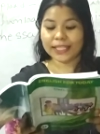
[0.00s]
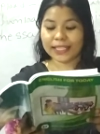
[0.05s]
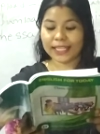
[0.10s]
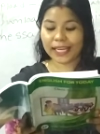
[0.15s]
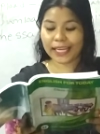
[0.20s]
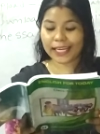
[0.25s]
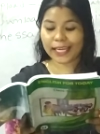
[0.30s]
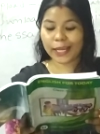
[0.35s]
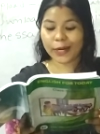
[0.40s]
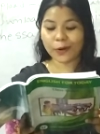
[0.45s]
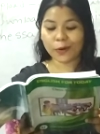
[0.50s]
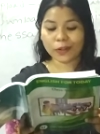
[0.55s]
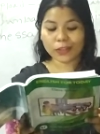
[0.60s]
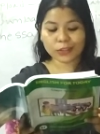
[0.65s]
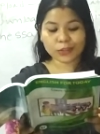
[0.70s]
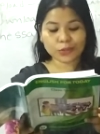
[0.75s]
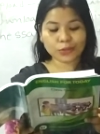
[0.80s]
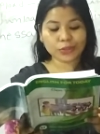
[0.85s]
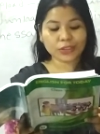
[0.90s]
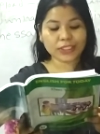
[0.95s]
They can
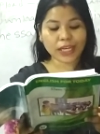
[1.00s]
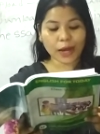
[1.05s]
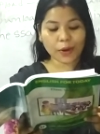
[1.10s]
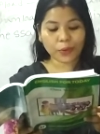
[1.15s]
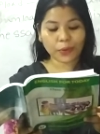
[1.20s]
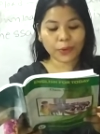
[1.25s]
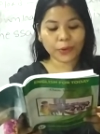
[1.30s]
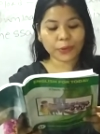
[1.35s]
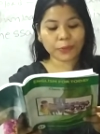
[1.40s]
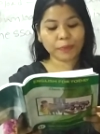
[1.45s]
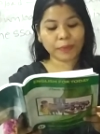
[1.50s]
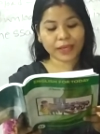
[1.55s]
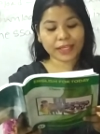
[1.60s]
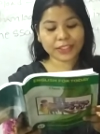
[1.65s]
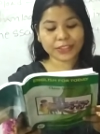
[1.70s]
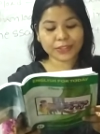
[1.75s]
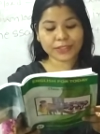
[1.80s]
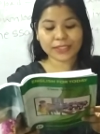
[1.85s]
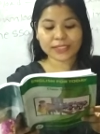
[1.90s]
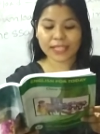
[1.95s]
also download
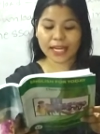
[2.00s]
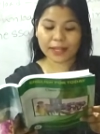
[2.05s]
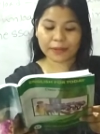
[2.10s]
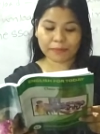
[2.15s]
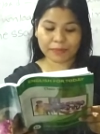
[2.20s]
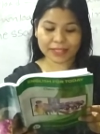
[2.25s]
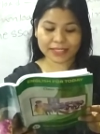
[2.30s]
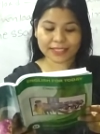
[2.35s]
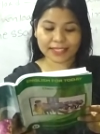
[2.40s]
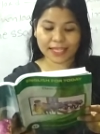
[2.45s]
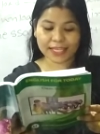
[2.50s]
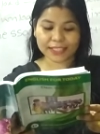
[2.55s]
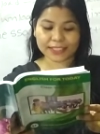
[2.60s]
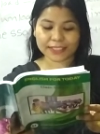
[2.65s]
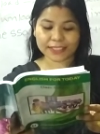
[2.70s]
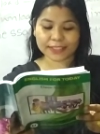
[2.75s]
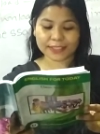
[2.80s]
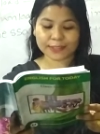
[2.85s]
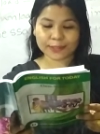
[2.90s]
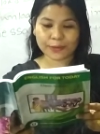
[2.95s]
pictures and
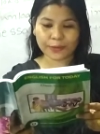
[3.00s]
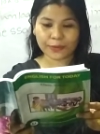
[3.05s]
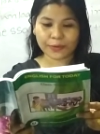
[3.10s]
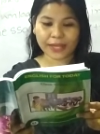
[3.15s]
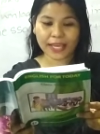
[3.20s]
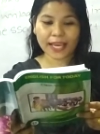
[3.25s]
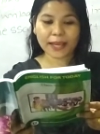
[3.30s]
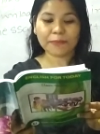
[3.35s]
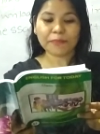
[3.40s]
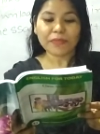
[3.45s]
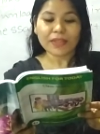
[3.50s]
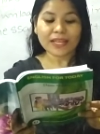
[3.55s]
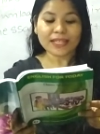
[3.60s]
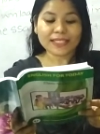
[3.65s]
messages. Okay.